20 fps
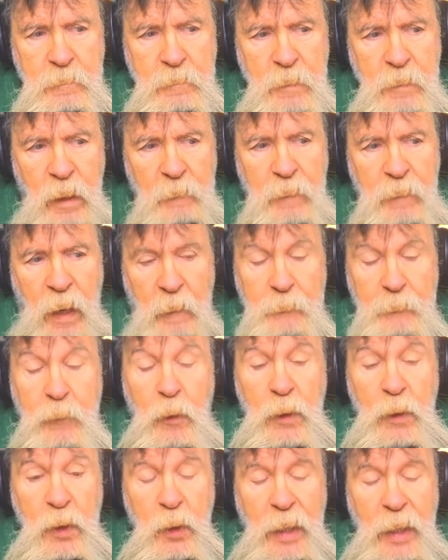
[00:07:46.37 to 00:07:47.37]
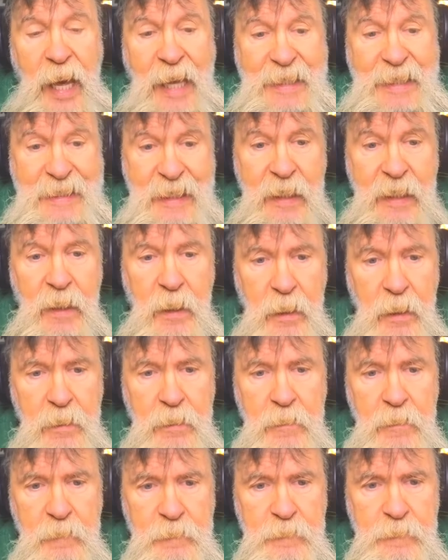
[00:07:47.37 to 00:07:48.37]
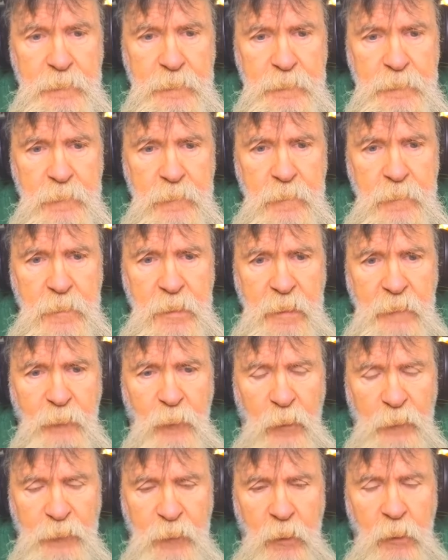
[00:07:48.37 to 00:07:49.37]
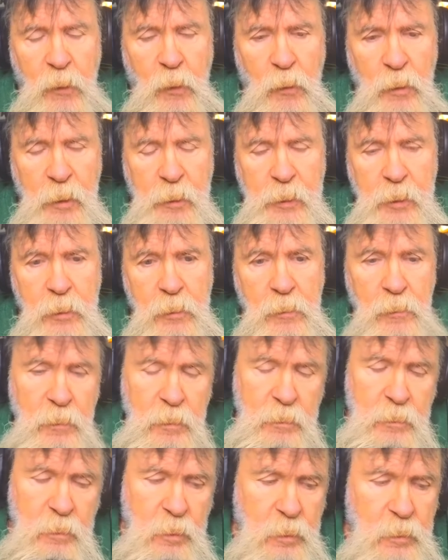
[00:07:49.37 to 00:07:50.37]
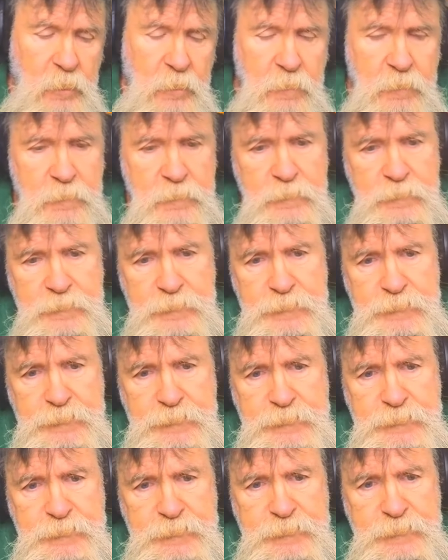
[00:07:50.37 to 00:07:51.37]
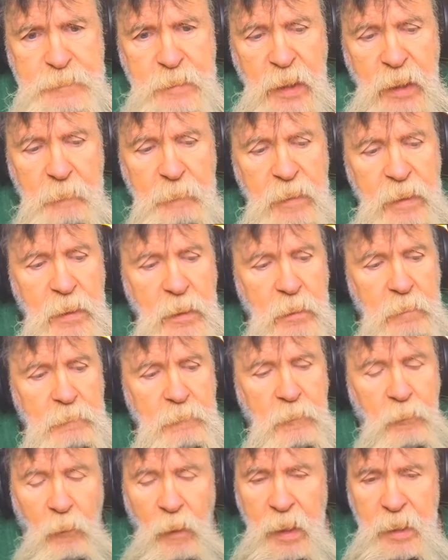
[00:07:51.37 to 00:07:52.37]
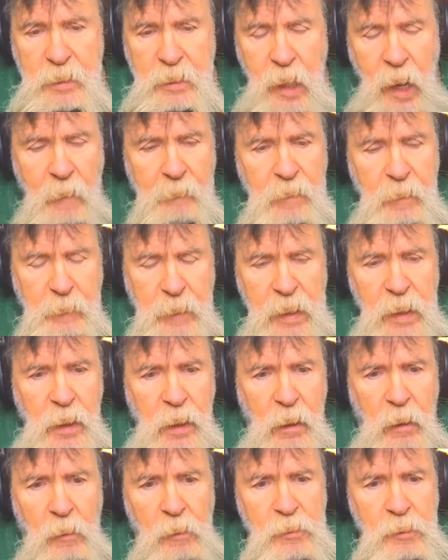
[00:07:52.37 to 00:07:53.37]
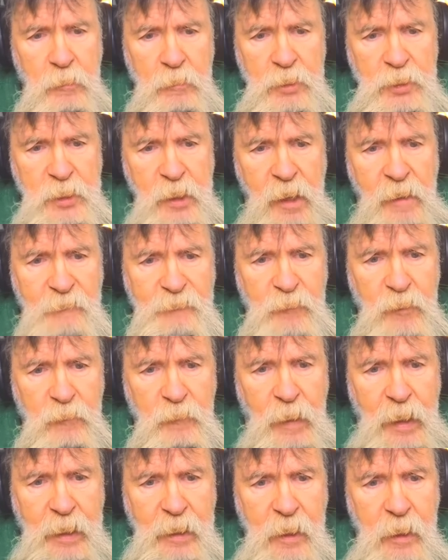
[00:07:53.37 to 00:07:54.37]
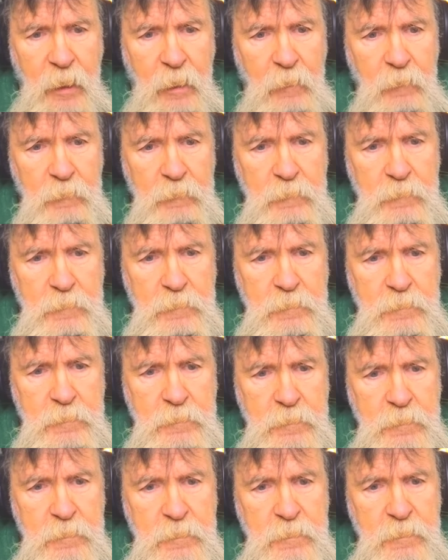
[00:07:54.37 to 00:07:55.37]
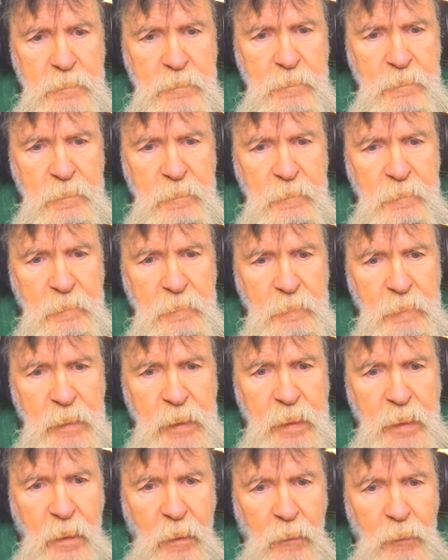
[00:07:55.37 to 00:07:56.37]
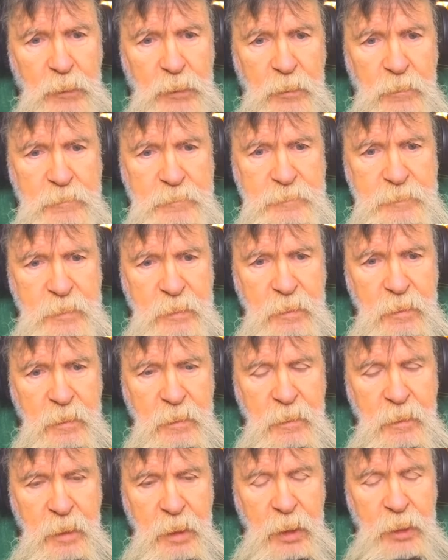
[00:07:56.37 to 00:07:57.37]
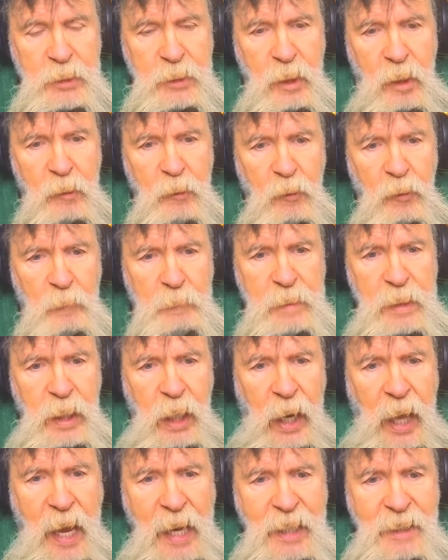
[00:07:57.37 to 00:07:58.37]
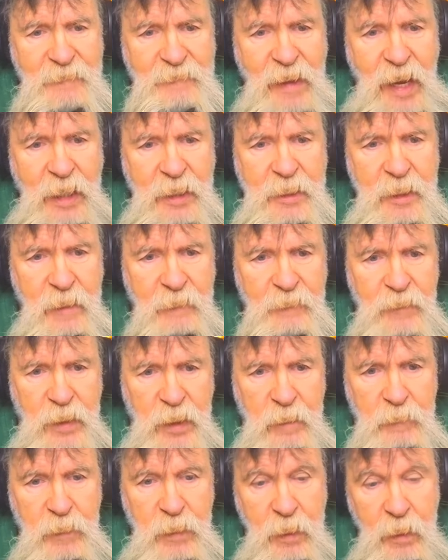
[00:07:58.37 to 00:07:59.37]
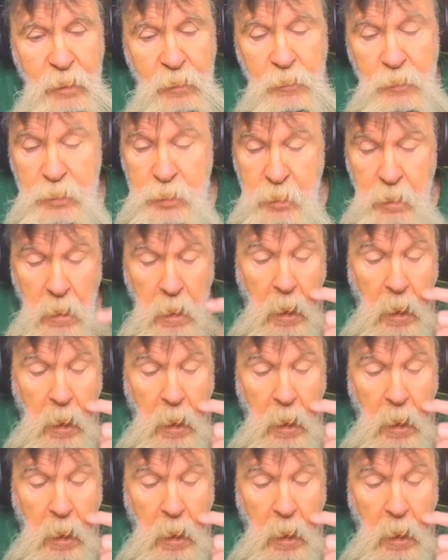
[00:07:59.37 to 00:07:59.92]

a, a pretty good idea of what they're going to do. And then it'd be a great time to be a lawyer in Stamford right now mm-hmm. because you, it's not going to be a lack of activity because.